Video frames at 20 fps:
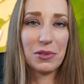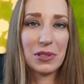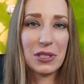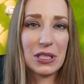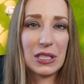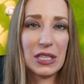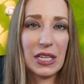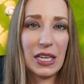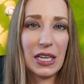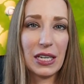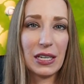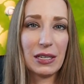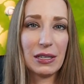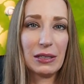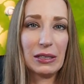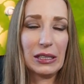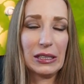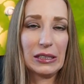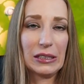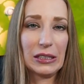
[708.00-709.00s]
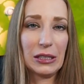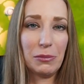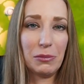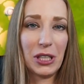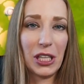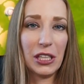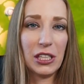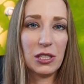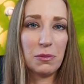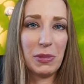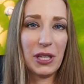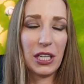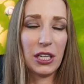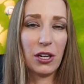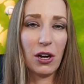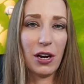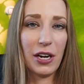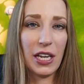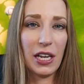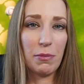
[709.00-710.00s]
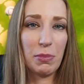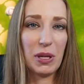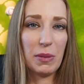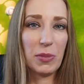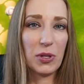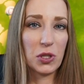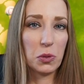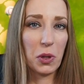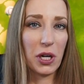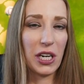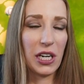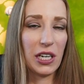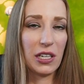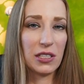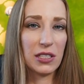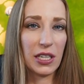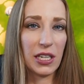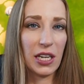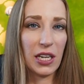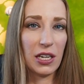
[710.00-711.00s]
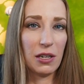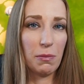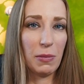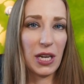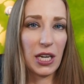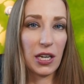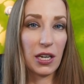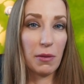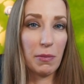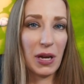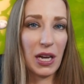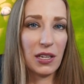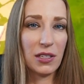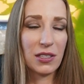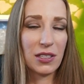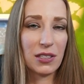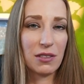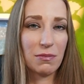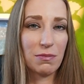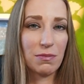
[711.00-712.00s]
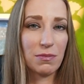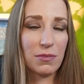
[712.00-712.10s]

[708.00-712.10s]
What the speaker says: seeing some kids being naughty at people's weddings and making a mess.